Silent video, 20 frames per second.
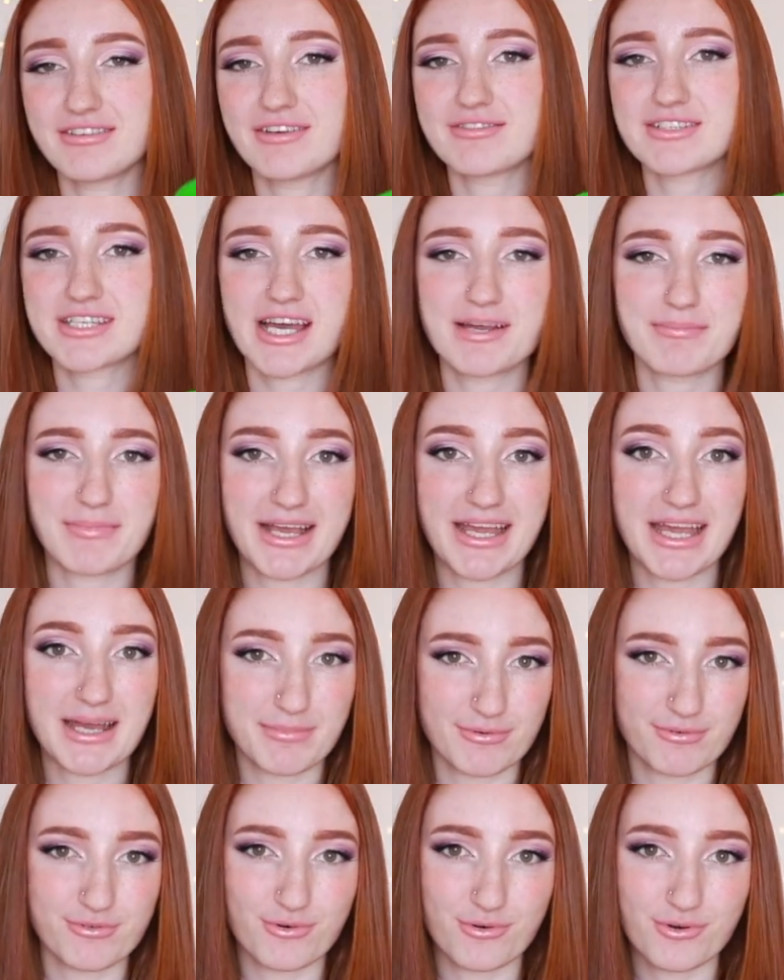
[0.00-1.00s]
I've never dyed my hair
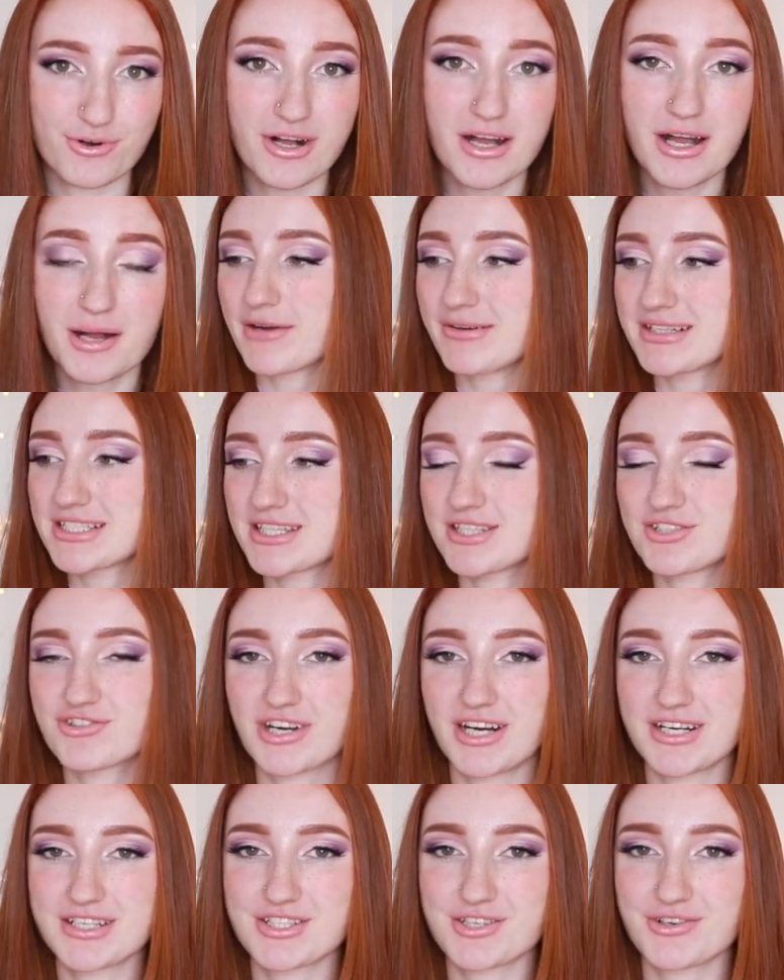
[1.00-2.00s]
before, but I went to the
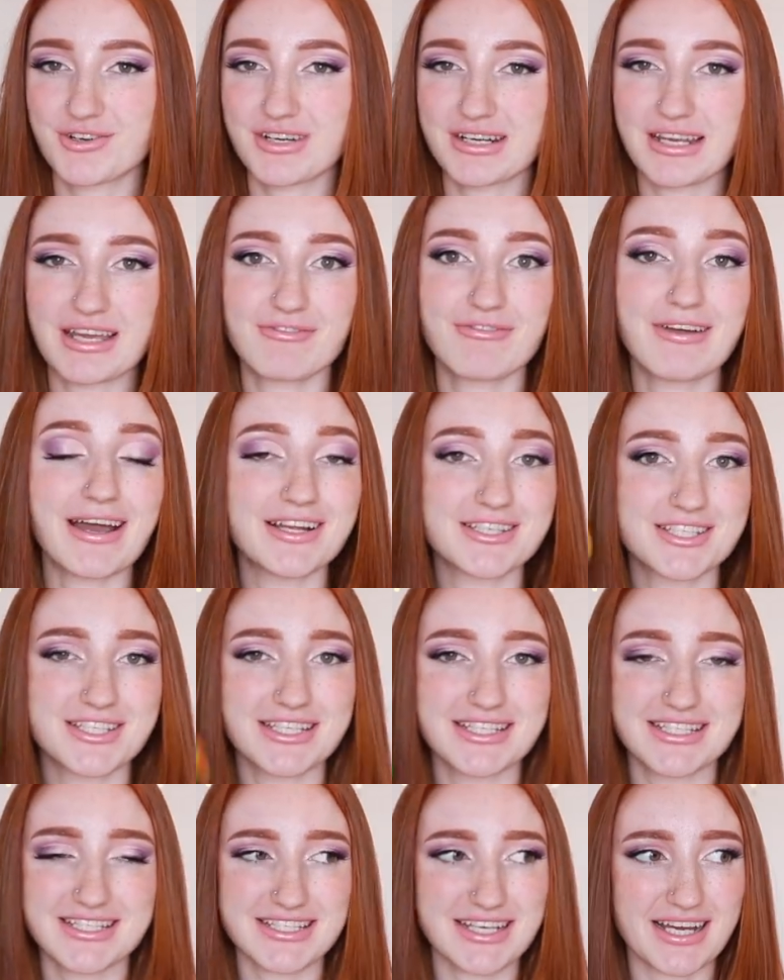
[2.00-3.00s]
drugstore and I found
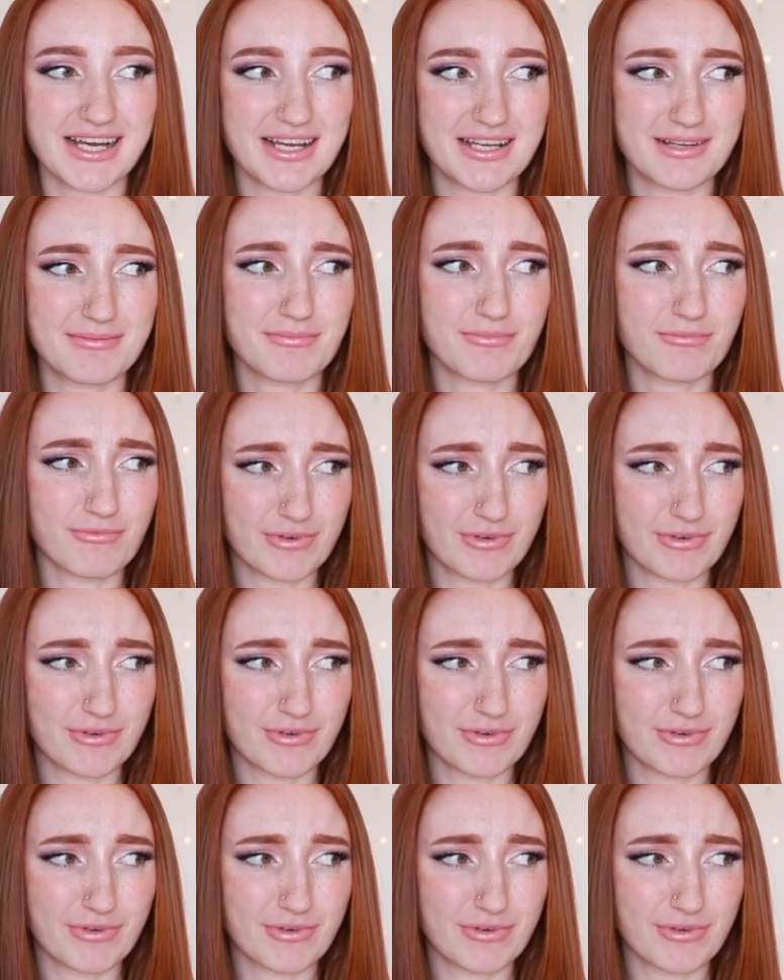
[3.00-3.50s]
this uh,